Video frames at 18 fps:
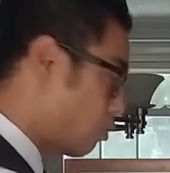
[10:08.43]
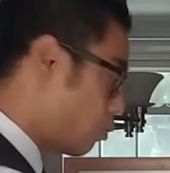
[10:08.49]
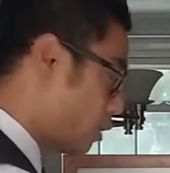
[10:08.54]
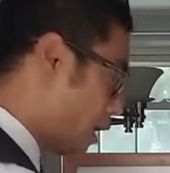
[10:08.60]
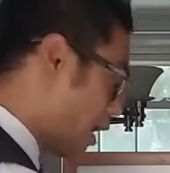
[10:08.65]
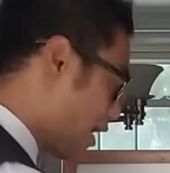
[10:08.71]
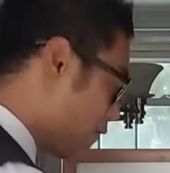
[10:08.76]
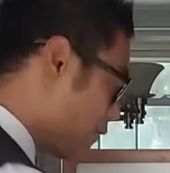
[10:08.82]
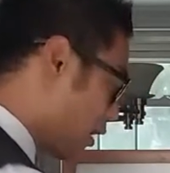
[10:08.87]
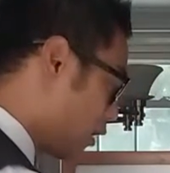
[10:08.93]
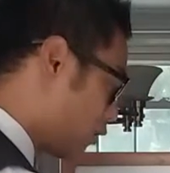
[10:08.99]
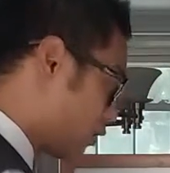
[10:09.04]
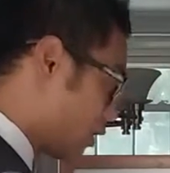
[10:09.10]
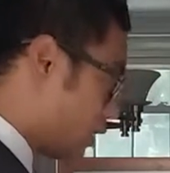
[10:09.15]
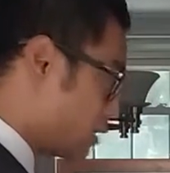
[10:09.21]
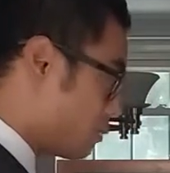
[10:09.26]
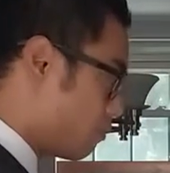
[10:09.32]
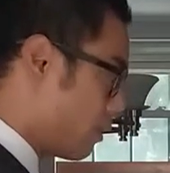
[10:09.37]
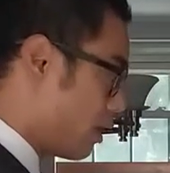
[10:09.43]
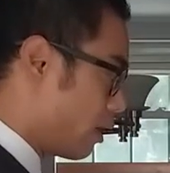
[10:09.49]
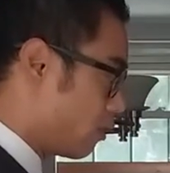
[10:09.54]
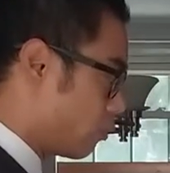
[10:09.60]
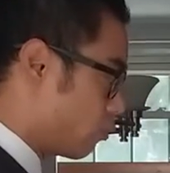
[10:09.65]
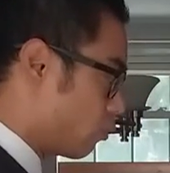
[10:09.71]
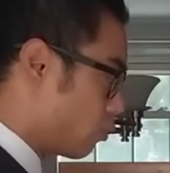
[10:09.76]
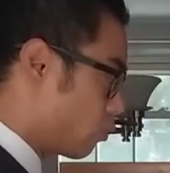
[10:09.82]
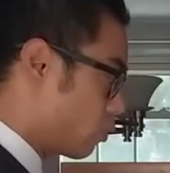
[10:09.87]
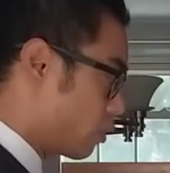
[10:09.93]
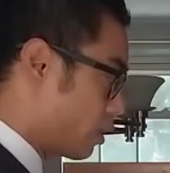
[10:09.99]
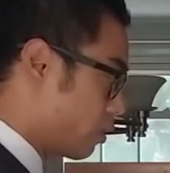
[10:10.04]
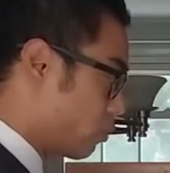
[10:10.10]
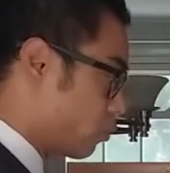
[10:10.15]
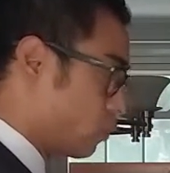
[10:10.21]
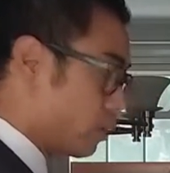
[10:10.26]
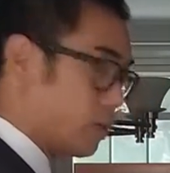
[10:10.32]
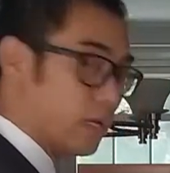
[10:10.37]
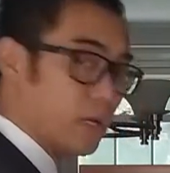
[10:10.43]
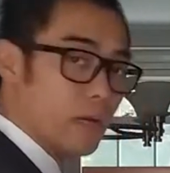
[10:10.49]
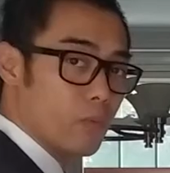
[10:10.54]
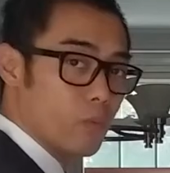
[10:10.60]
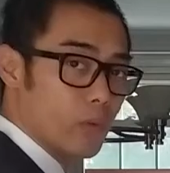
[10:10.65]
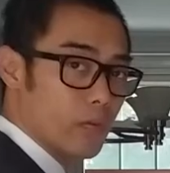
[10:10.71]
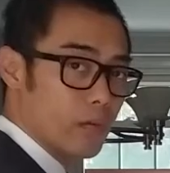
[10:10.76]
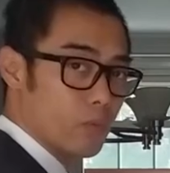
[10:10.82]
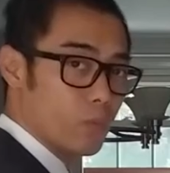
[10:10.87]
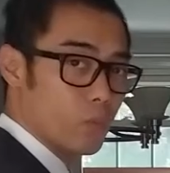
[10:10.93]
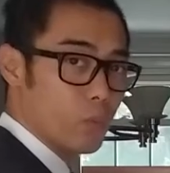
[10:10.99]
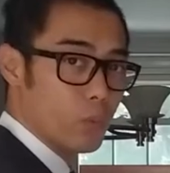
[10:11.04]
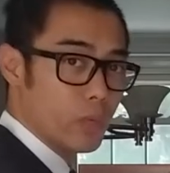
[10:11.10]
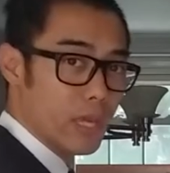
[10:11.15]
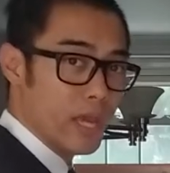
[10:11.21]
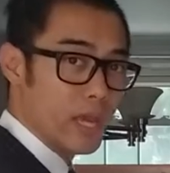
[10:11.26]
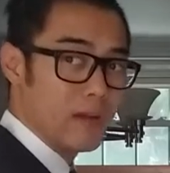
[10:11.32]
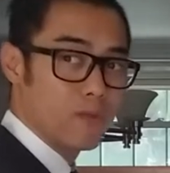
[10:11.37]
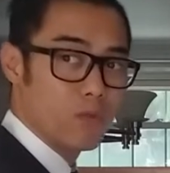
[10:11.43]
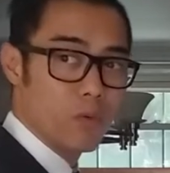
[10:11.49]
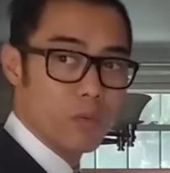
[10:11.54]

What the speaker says: We have our needs met. We have